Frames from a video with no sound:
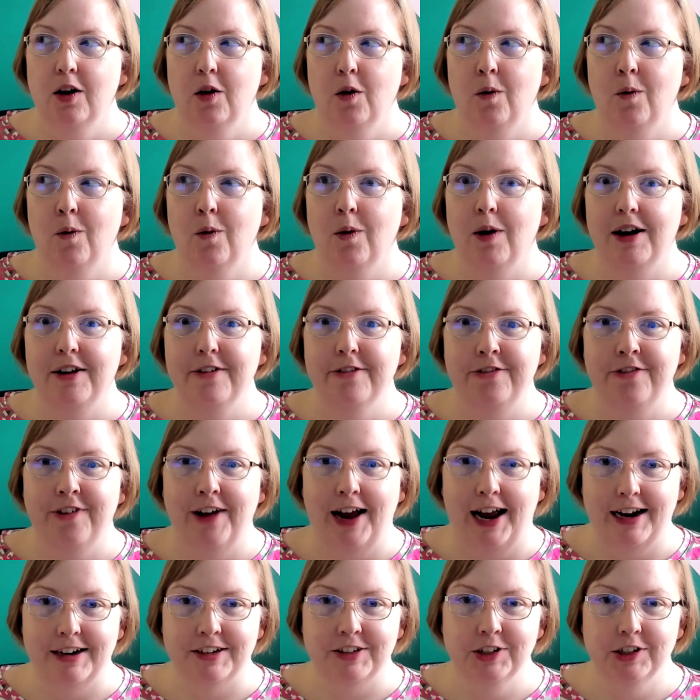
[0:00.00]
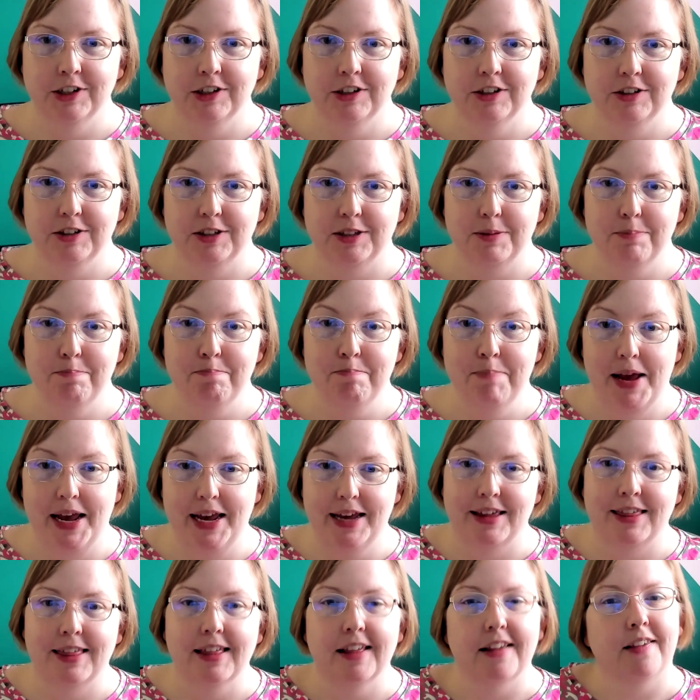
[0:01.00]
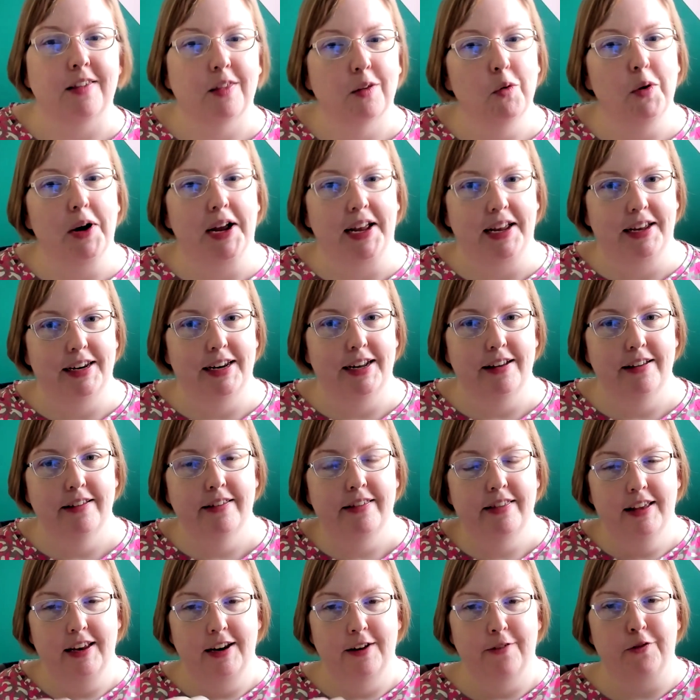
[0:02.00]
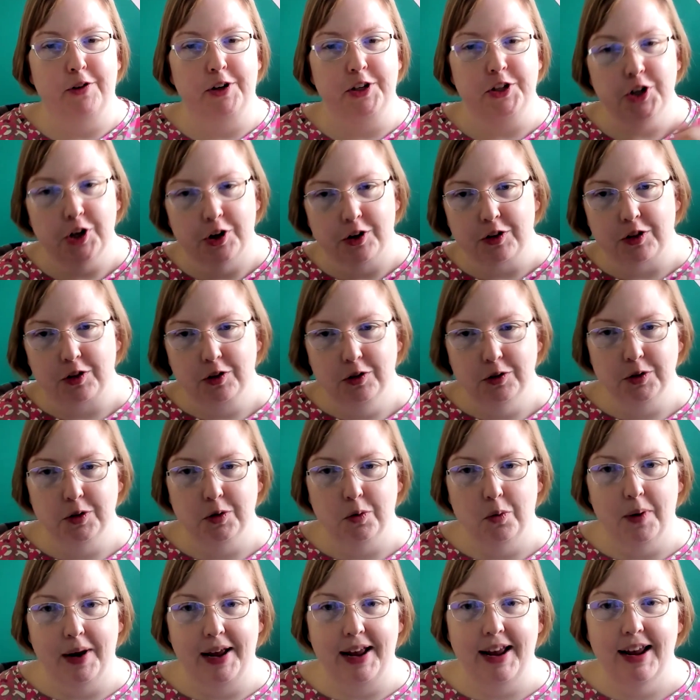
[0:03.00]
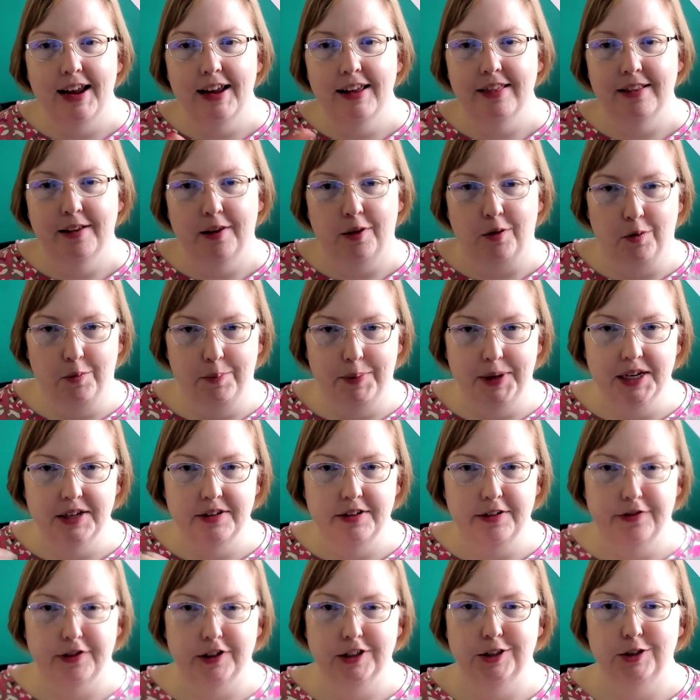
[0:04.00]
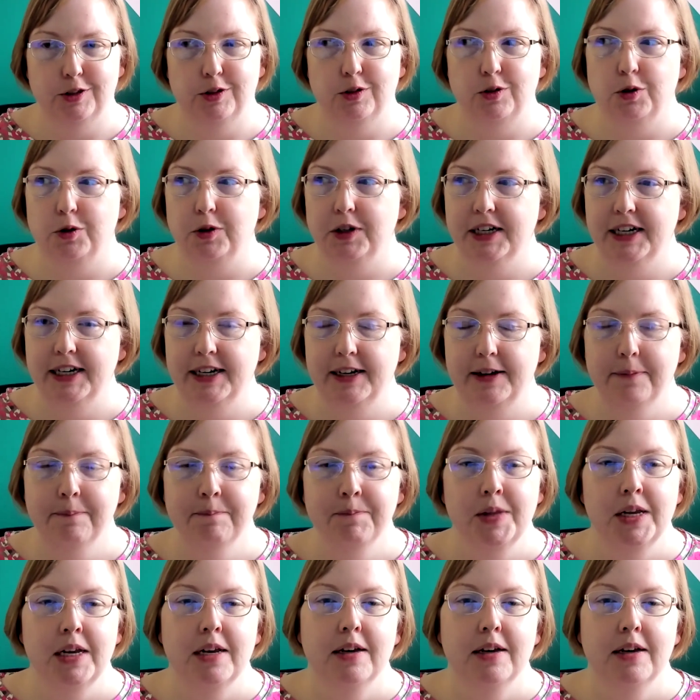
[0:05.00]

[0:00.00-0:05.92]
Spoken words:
what factors make this the way it is, that if we took those away, this would be a different story.